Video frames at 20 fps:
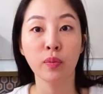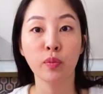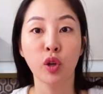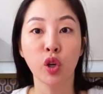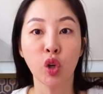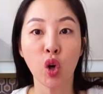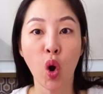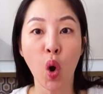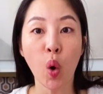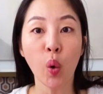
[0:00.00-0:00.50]
them
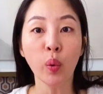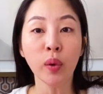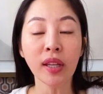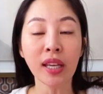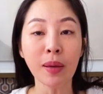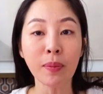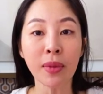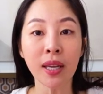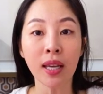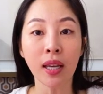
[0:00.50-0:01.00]
could
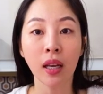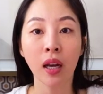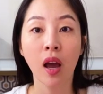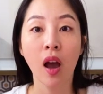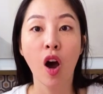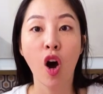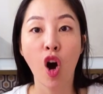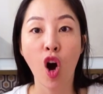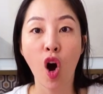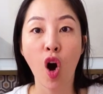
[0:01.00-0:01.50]
only meet
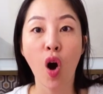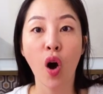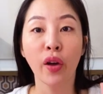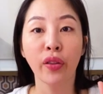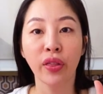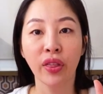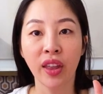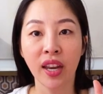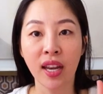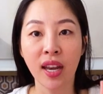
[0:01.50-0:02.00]

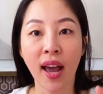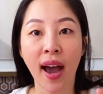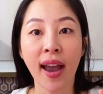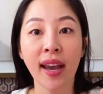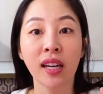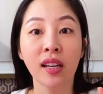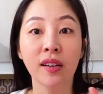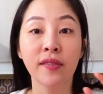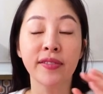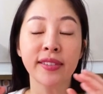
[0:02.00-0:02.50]
on the
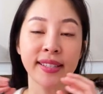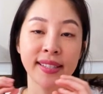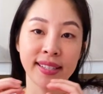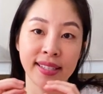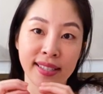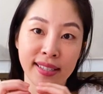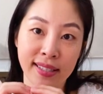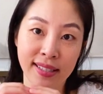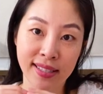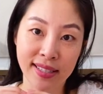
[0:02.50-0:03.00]
night of
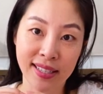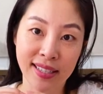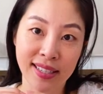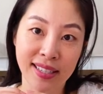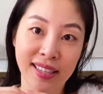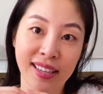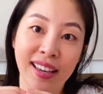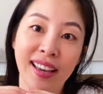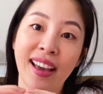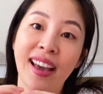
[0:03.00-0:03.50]

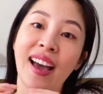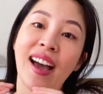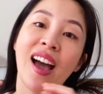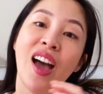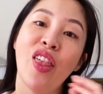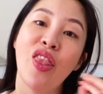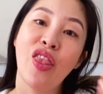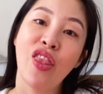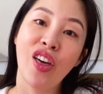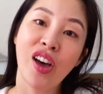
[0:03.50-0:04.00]
Qixi,
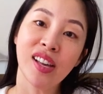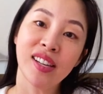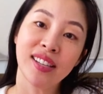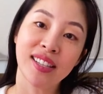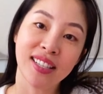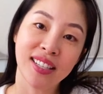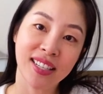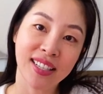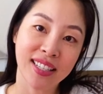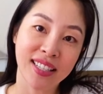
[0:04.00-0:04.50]
and
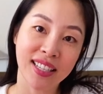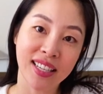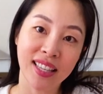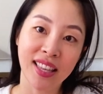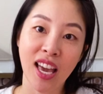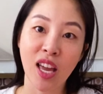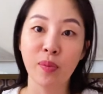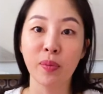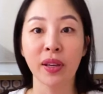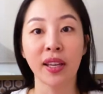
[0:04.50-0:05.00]
thus Qixi
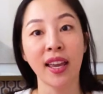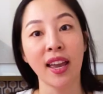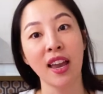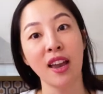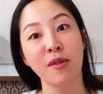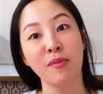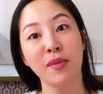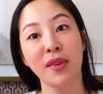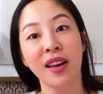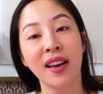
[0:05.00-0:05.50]
then
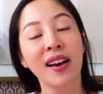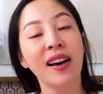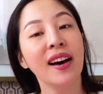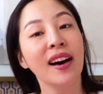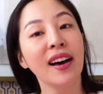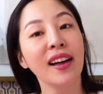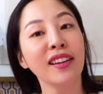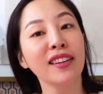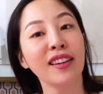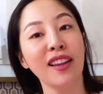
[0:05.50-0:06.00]
became
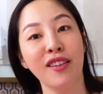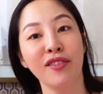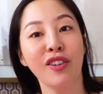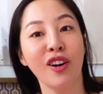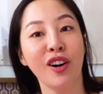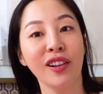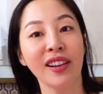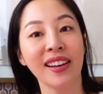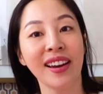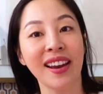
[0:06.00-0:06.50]
a love
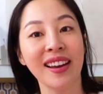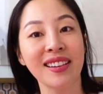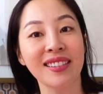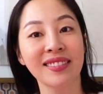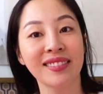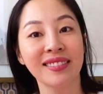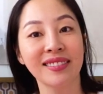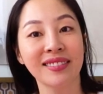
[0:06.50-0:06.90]
holiday.